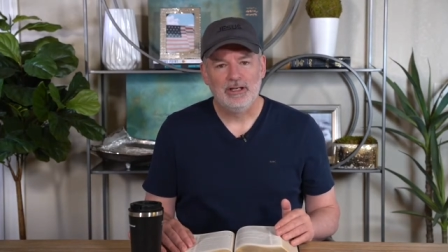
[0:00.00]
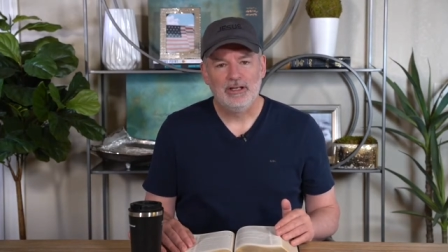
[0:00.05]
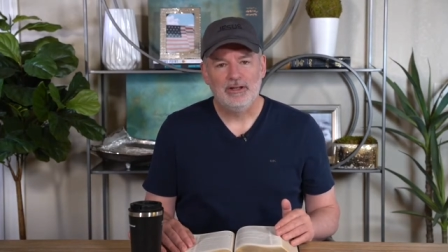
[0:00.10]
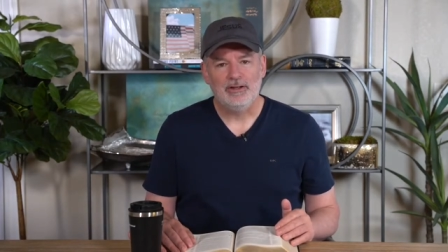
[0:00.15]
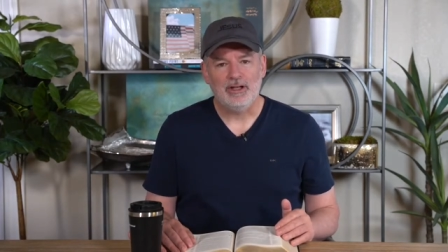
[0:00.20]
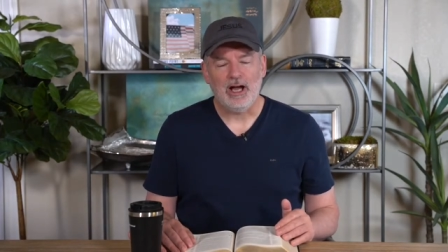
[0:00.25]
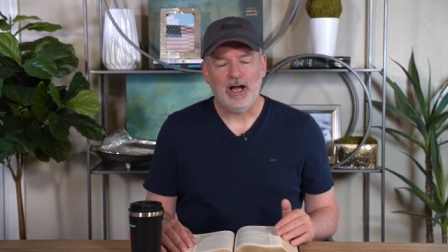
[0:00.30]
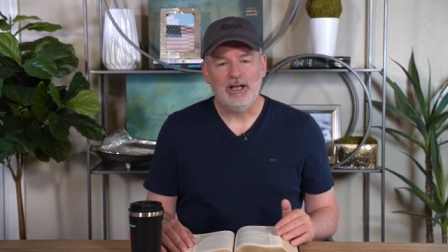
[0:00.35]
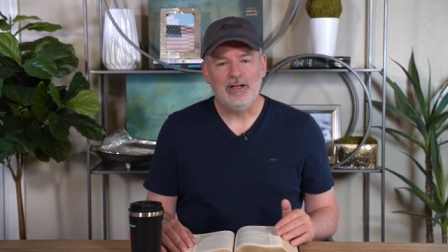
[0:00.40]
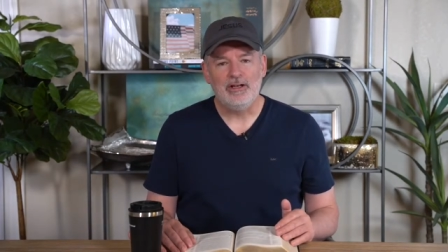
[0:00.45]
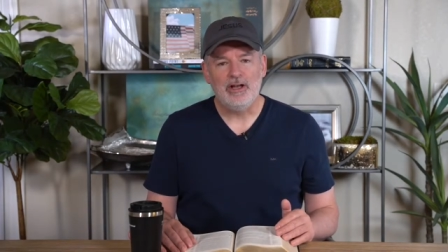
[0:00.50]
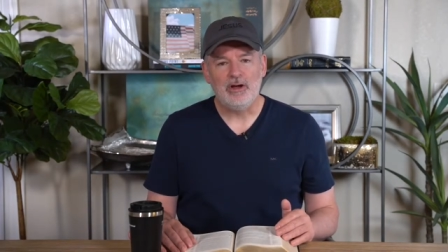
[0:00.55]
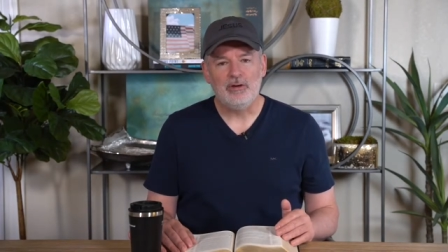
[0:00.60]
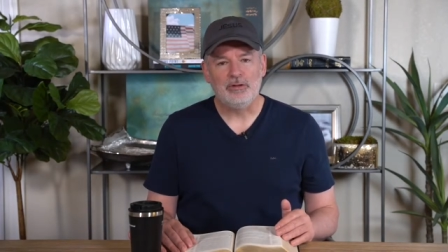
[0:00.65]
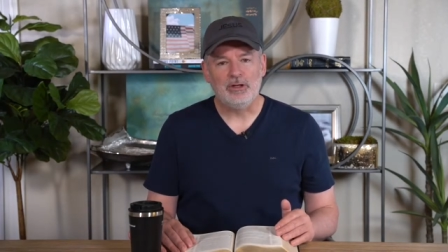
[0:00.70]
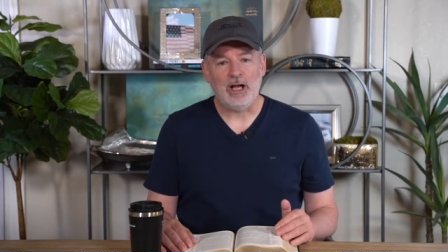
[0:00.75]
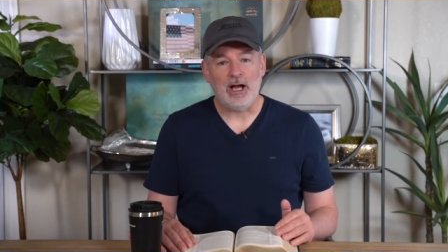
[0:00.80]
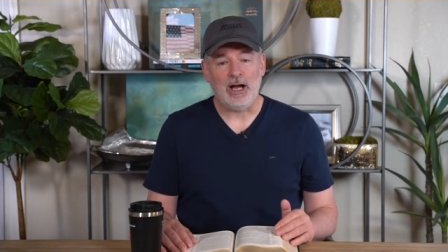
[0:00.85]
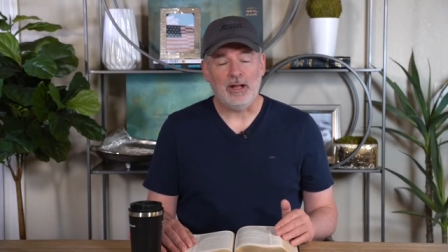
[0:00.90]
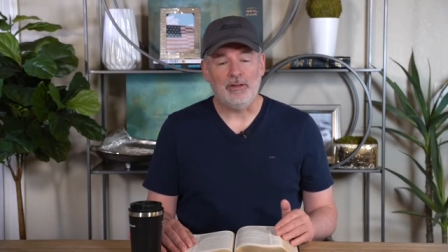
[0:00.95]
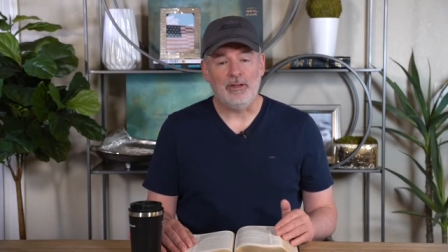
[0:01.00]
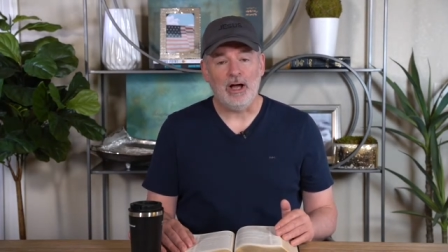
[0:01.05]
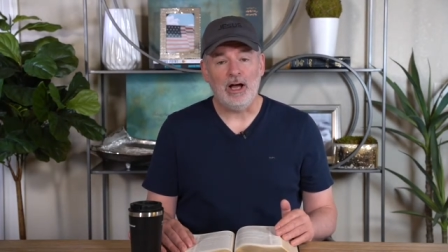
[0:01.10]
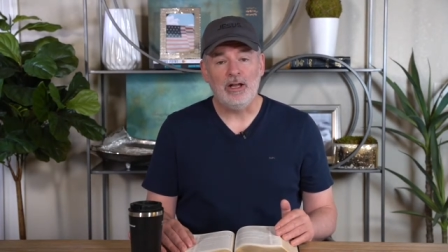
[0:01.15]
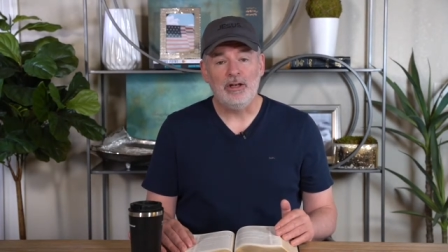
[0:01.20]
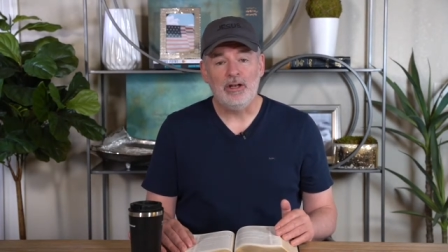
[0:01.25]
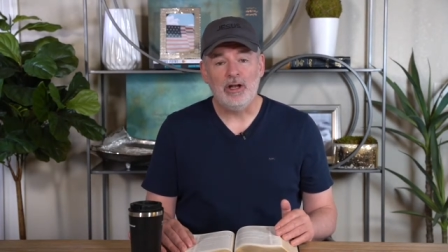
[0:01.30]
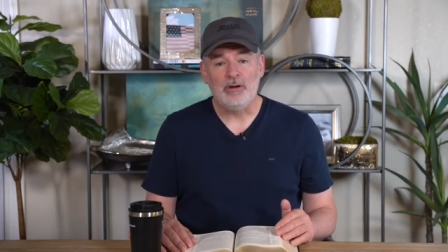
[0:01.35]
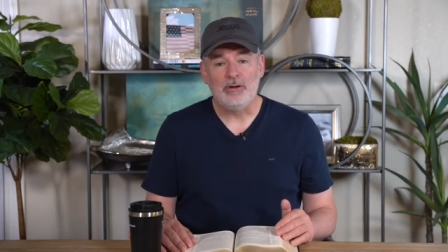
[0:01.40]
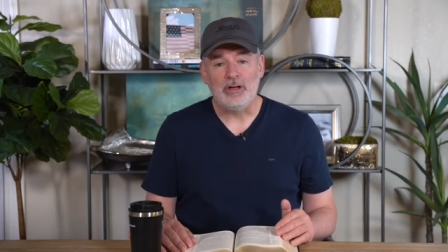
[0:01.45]
the unknown God. The
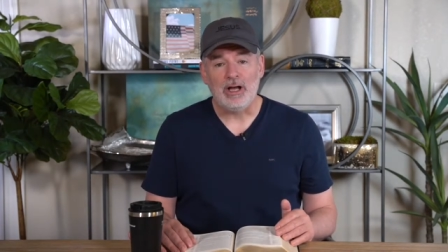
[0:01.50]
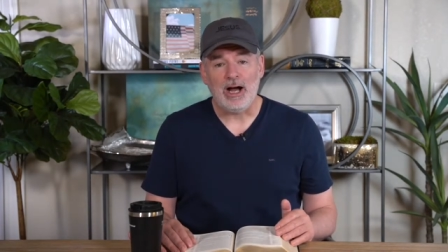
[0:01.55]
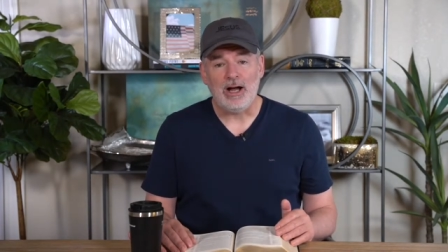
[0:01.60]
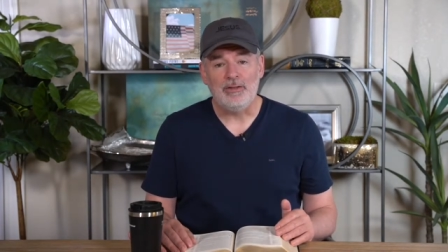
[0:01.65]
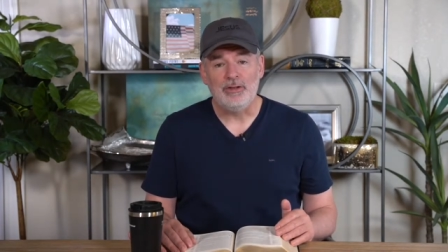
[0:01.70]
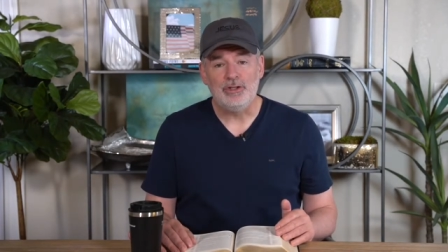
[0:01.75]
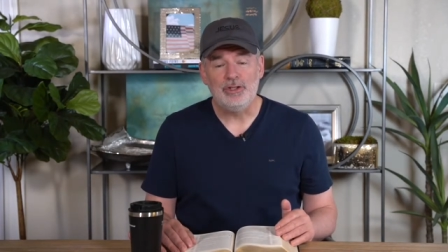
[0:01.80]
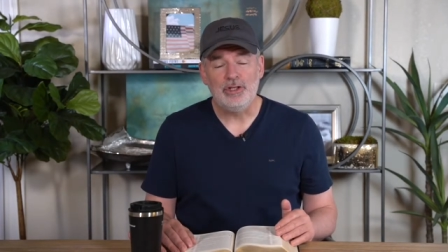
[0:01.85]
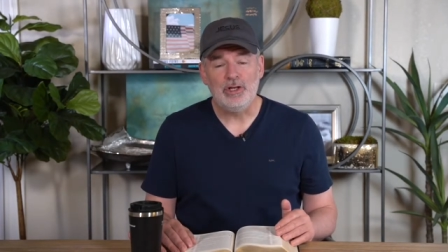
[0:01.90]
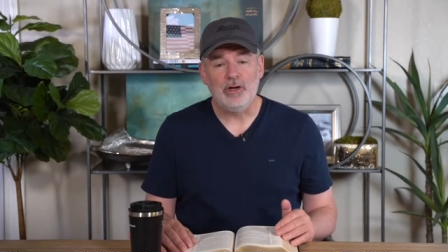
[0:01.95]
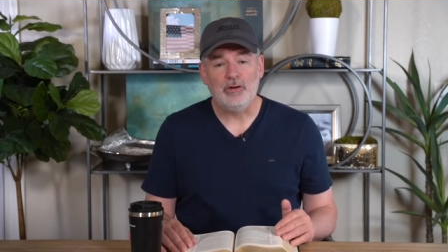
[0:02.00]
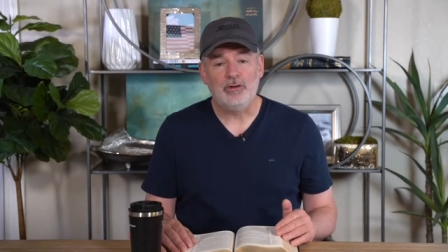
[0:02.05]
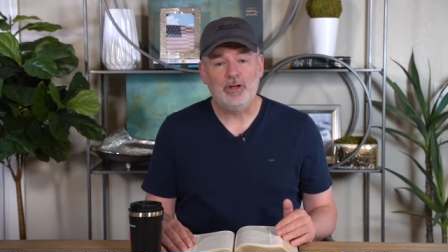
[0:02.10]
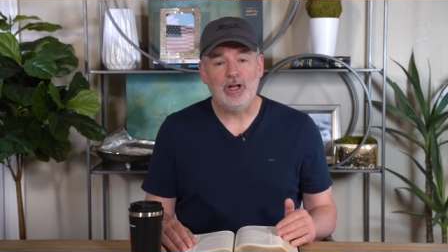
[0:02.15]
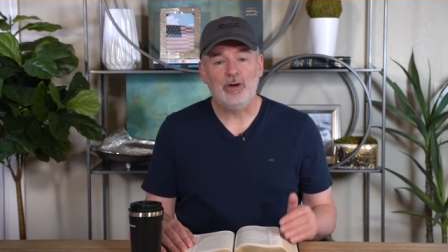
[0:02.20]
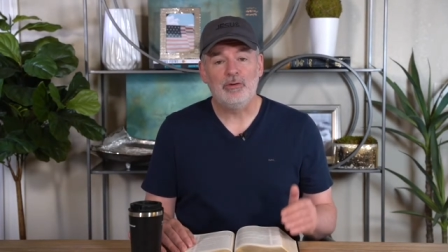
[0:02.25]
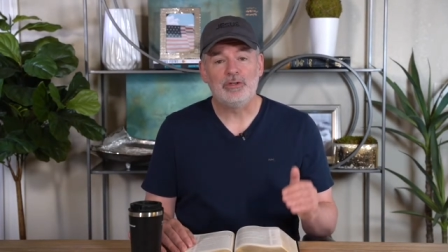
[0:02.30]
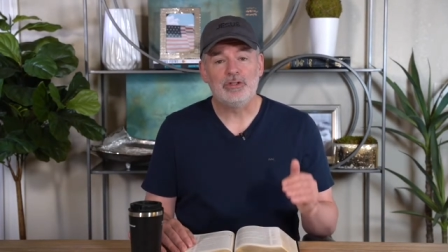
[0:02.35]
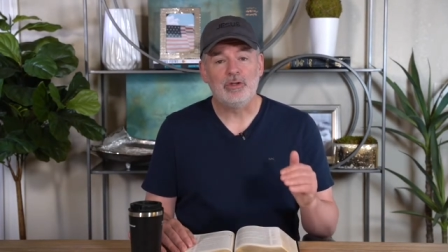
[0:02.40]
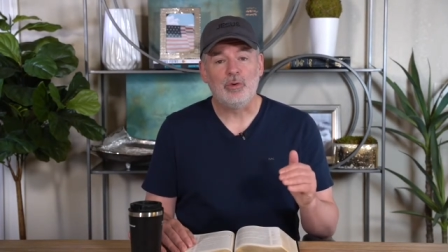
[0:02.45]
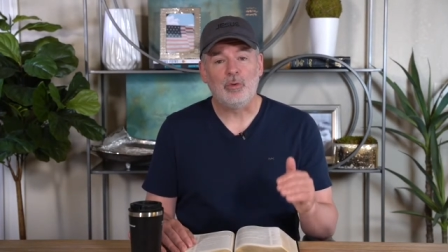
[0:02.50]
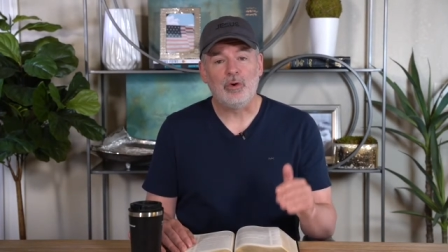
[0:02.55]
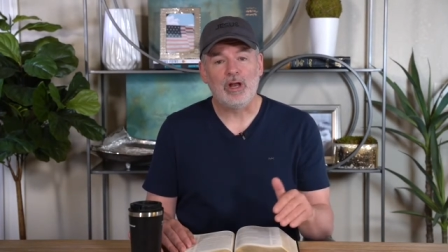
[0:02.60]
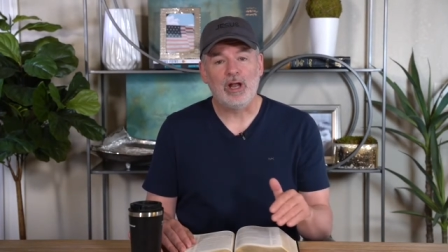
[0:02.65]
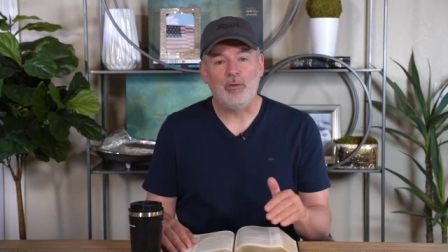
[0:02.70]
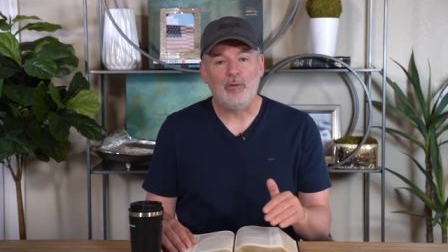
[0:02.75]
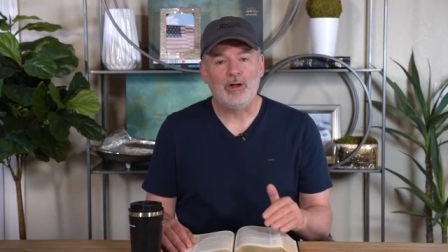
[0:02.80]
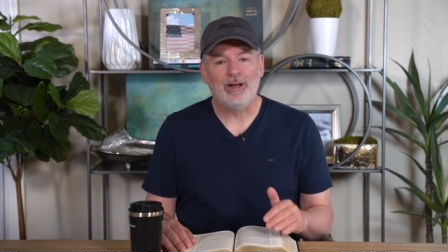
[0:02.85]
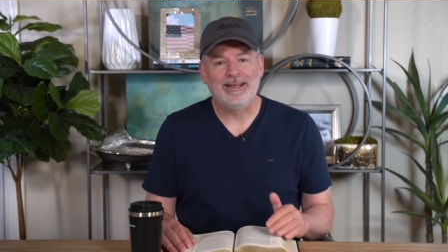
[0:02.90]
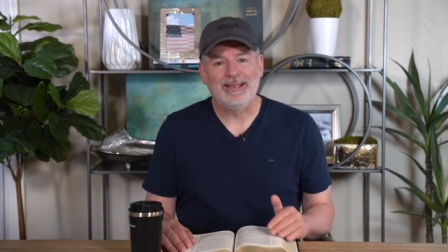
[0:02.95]
unknown God that you don't know is the one I
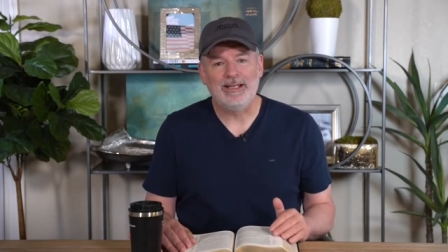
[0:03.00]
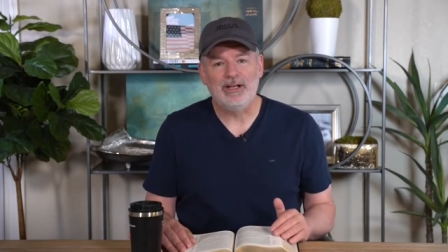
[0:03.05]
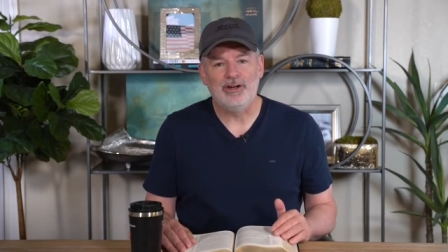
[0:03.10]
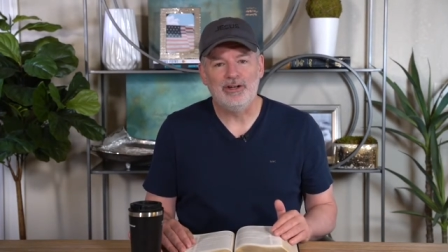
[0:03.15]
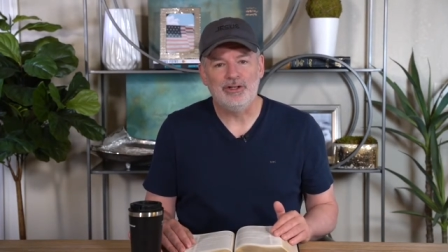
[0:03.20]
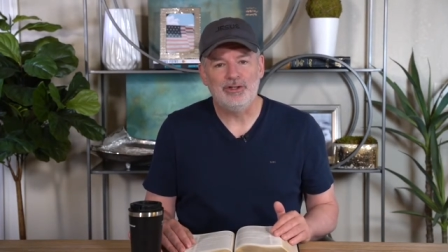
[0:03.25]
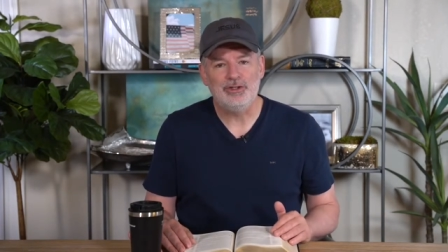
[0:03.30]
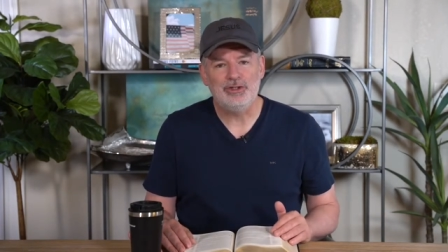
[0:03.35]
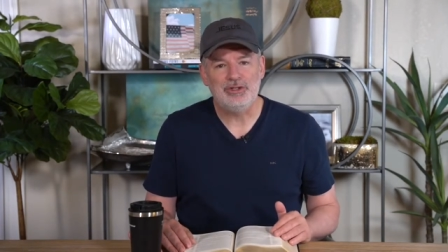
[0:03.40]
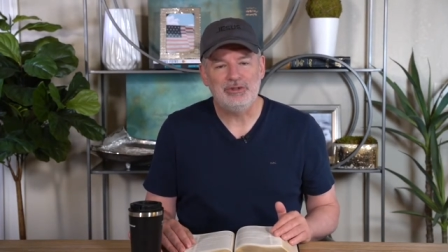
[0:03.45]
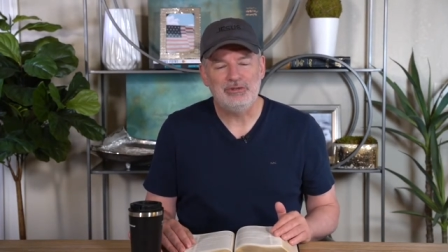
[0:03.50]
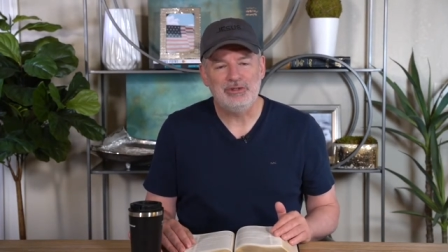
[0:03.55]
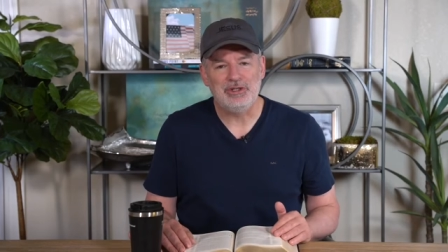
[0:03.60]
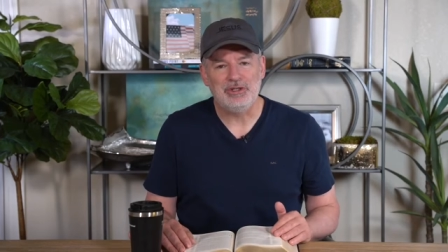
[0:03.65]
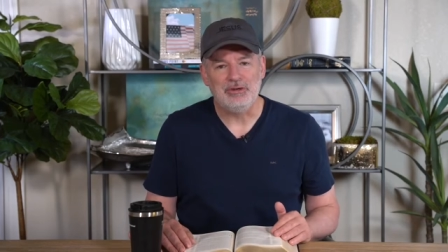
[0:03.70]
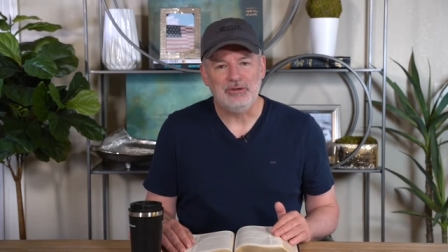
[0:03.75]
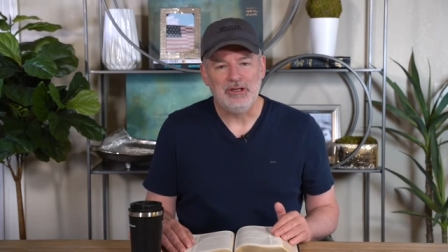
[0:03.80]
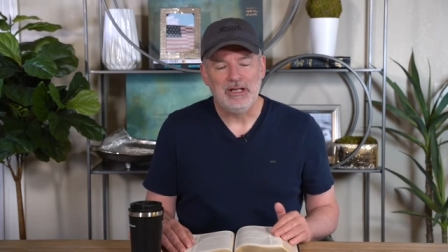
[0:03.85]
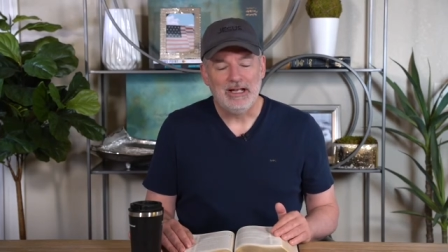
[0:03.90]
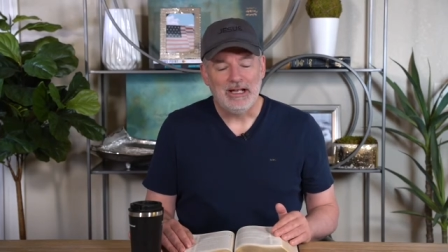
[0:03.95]
want to introduce you to.